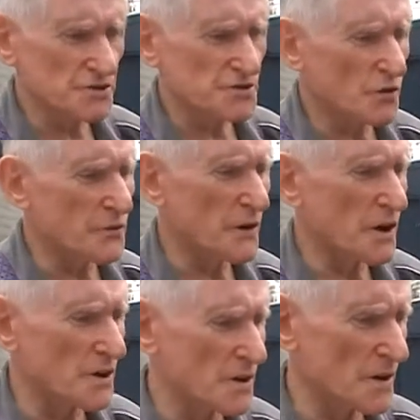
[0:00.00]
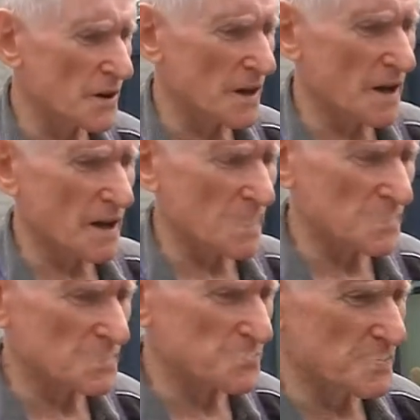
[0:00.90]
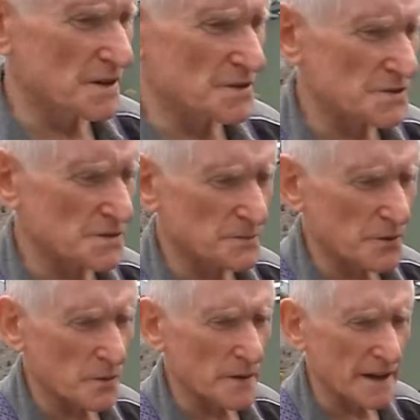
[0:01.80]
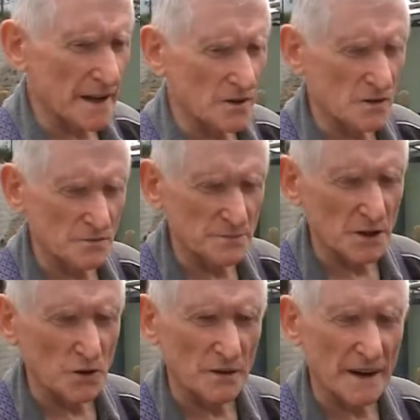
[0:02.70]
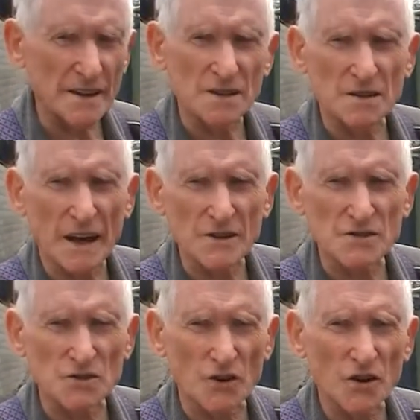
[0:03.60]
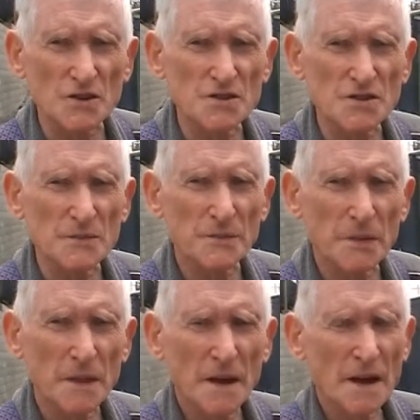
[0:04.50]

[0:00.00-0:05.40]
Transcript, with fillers: so far uh, is, is, uh, probably a bit over eight thousand dollars yes